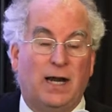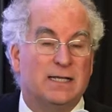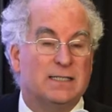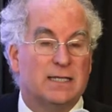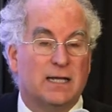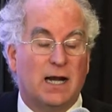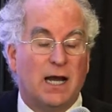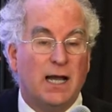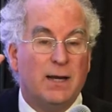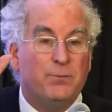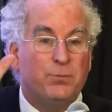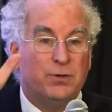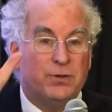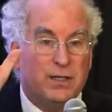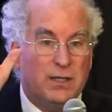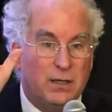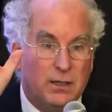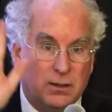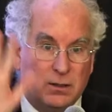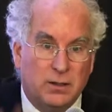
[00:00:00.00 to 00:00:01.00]
And I said, I'd put
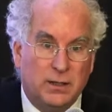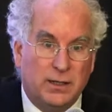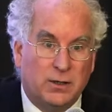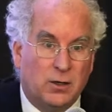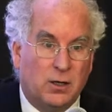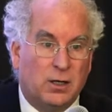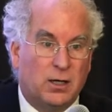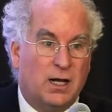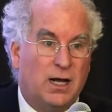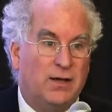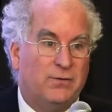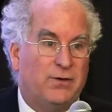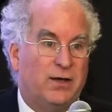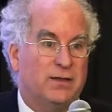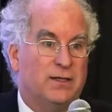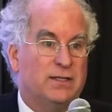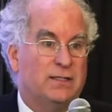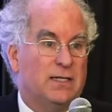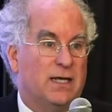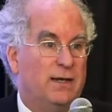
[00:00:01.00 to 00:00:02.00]
the Internet Archive
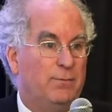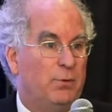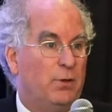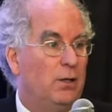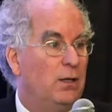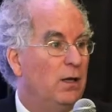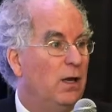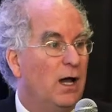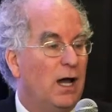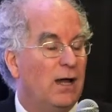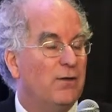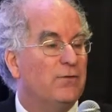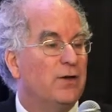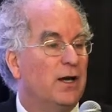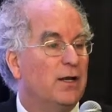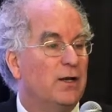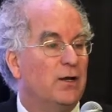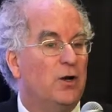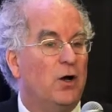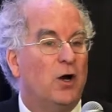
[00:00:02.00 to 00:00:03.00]
on the table. I've
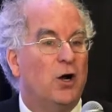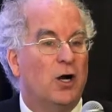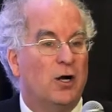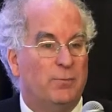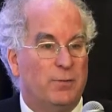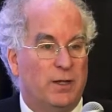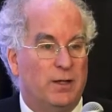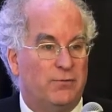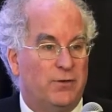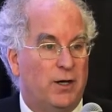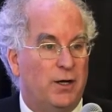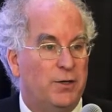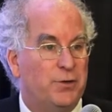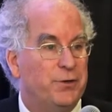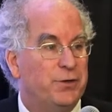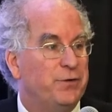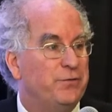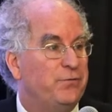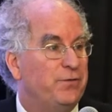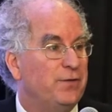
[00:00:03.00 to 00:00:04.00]
got an army of
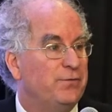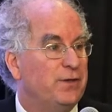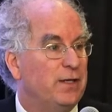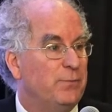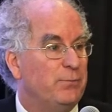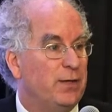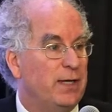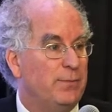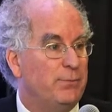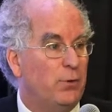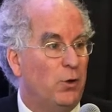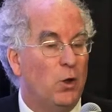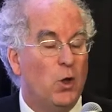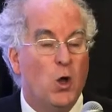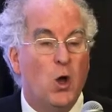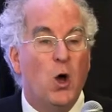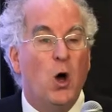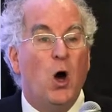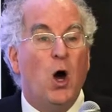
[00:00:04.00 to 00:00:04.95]
150 people.